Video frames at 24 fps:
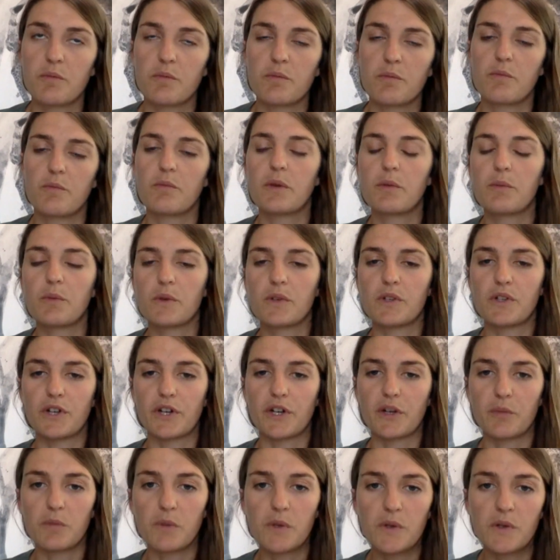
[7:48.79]
people in your
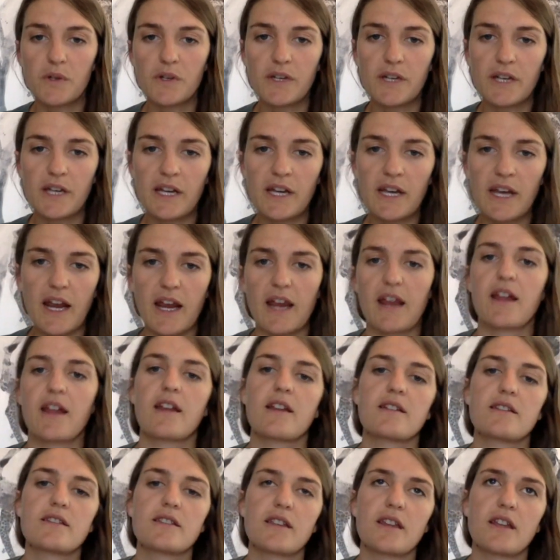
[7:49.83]
community,
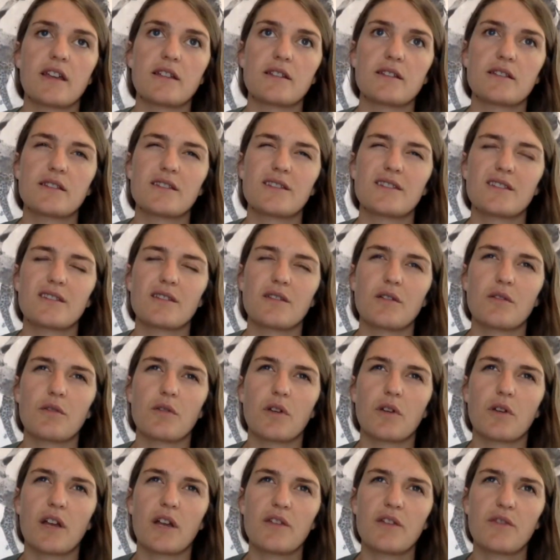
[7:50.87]
and it's
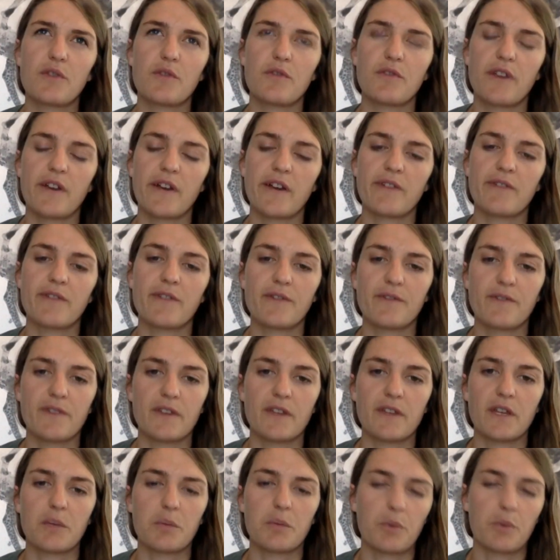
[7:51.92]
kind of a very
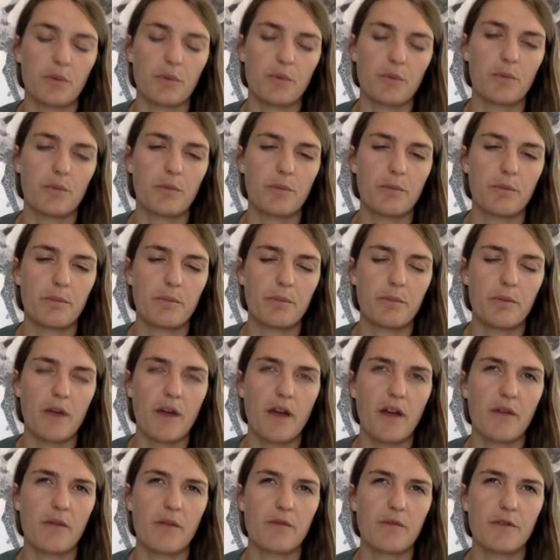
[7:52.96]
fulfilling
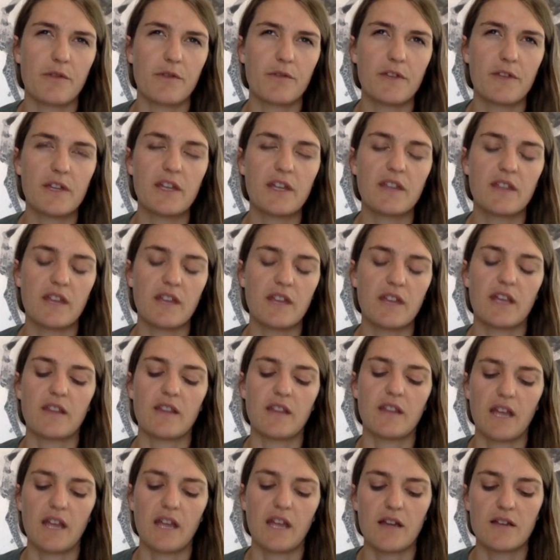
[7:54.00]
thing in
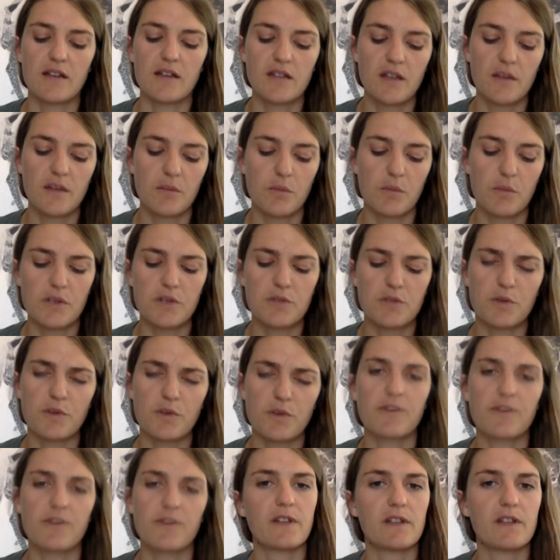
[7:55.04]
the end. Much more
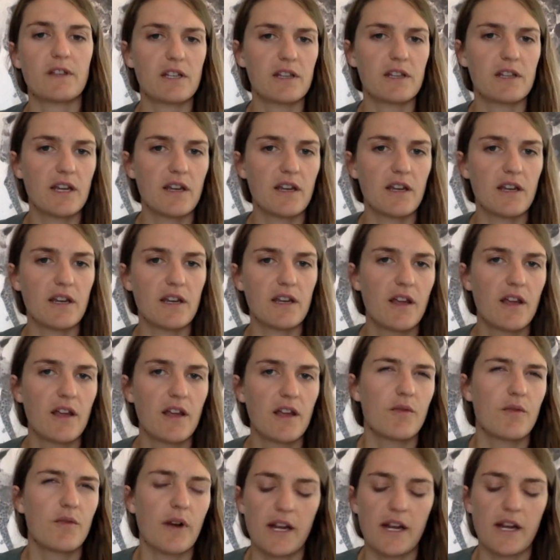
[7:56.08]
fulfilling than
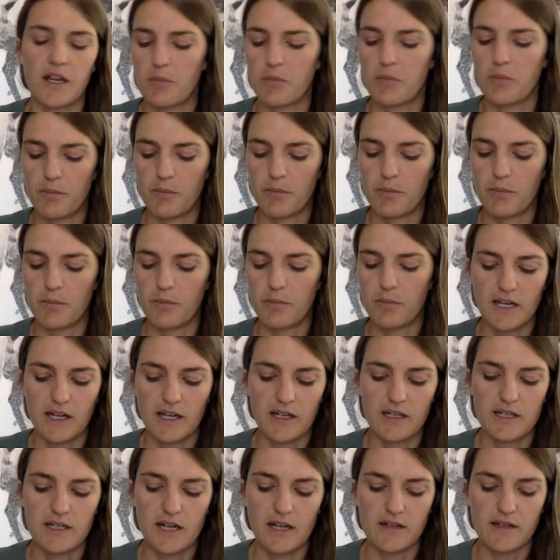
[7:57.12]
writing a paper or taking
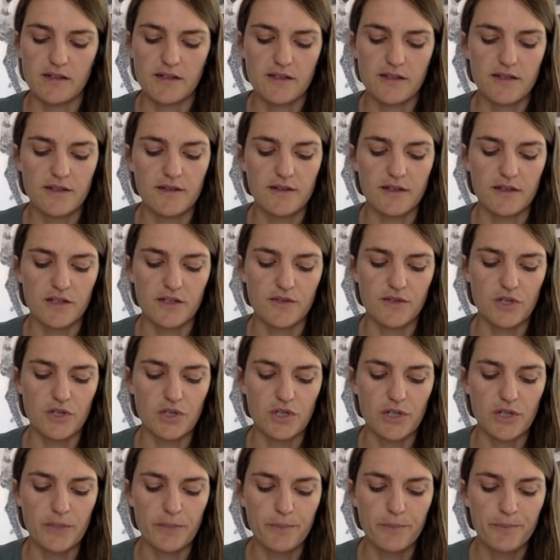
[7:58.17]
a test, that's for sure.